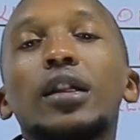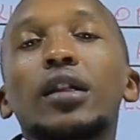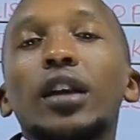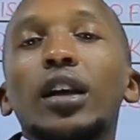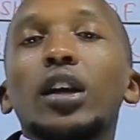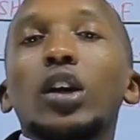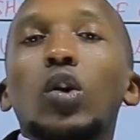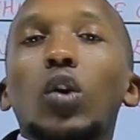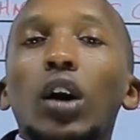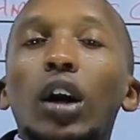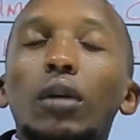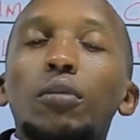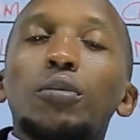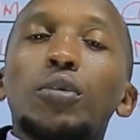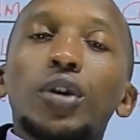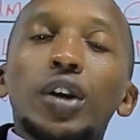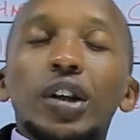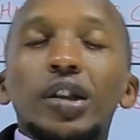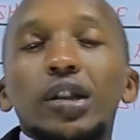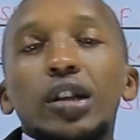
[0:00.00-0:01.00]
They
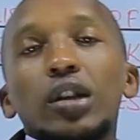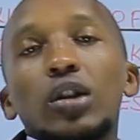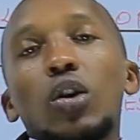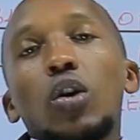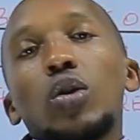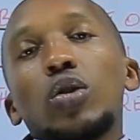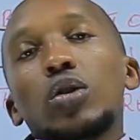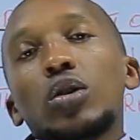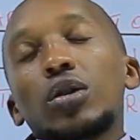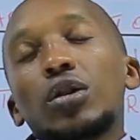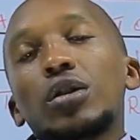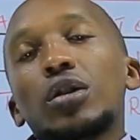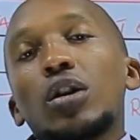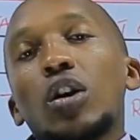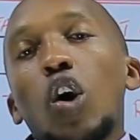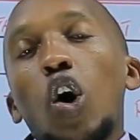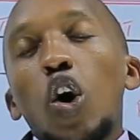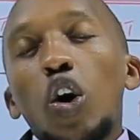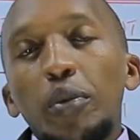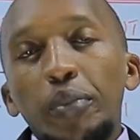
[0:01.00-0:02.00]
collaborated or
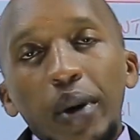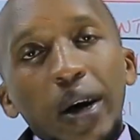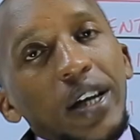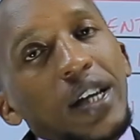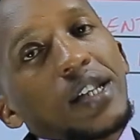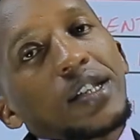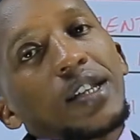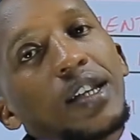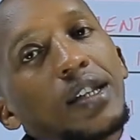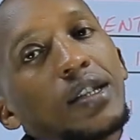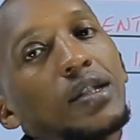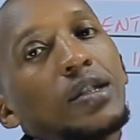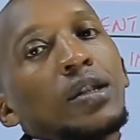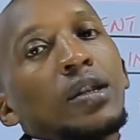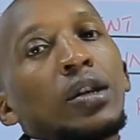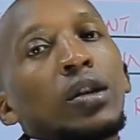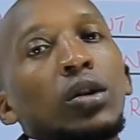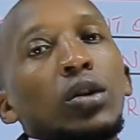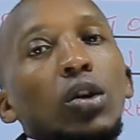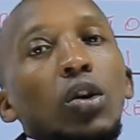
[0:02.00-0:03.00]
cooperated
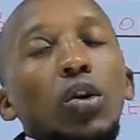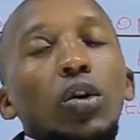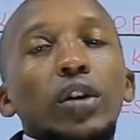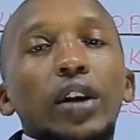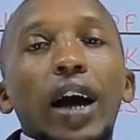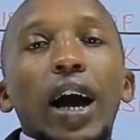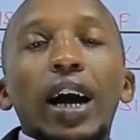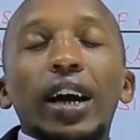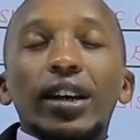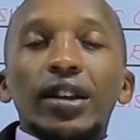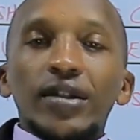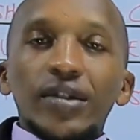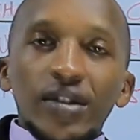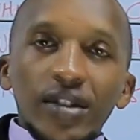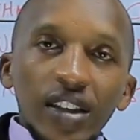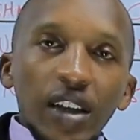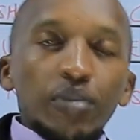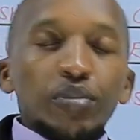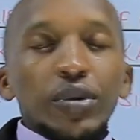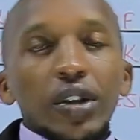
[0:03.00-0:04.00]
or
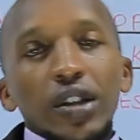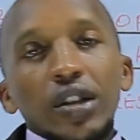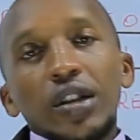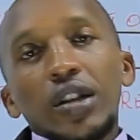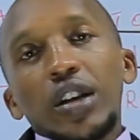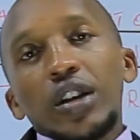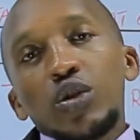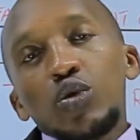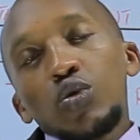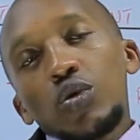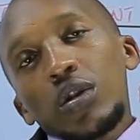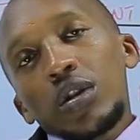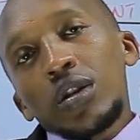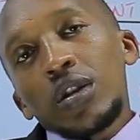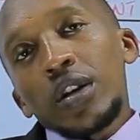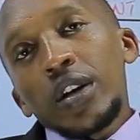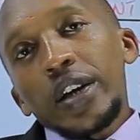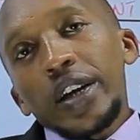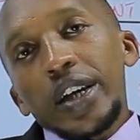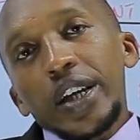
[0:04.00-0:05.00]
accepted the rule
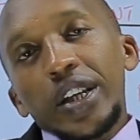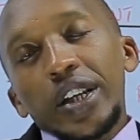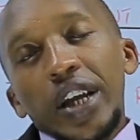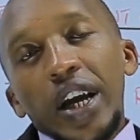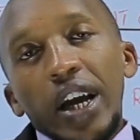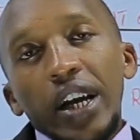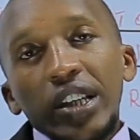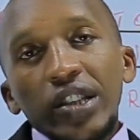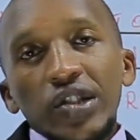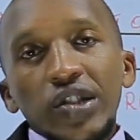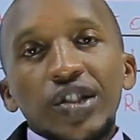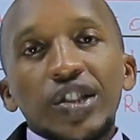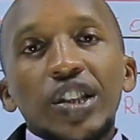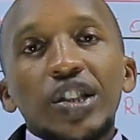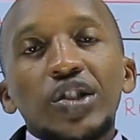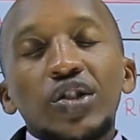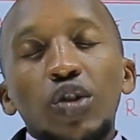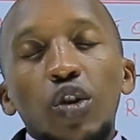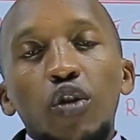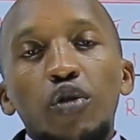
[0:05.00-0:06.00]
in
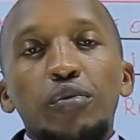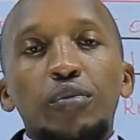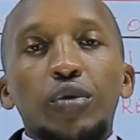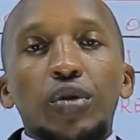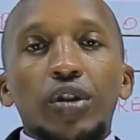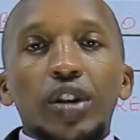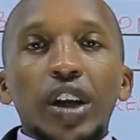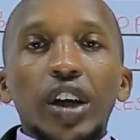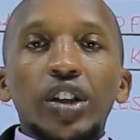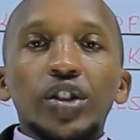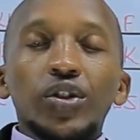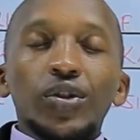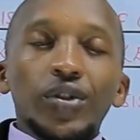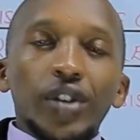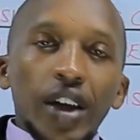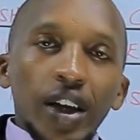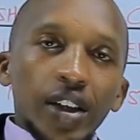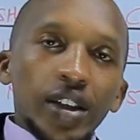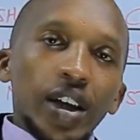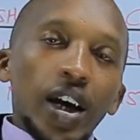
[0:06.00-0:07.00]
exchange of
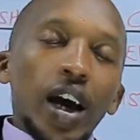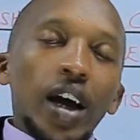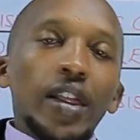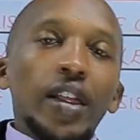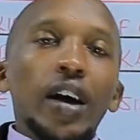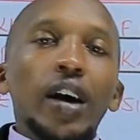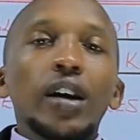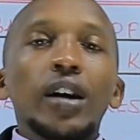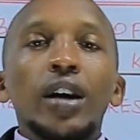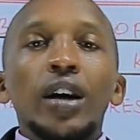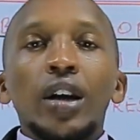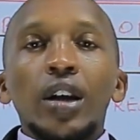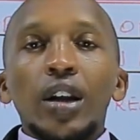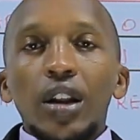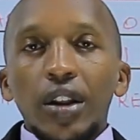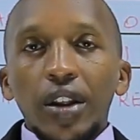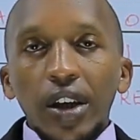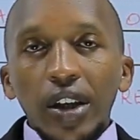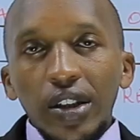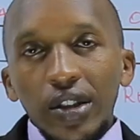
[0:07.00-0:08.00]
protection and other
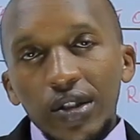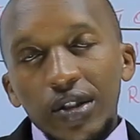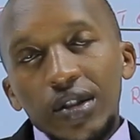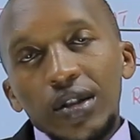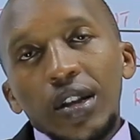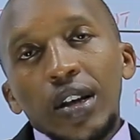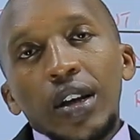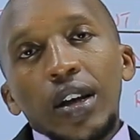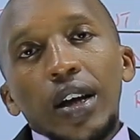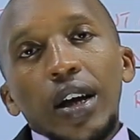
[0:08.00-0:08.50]
things.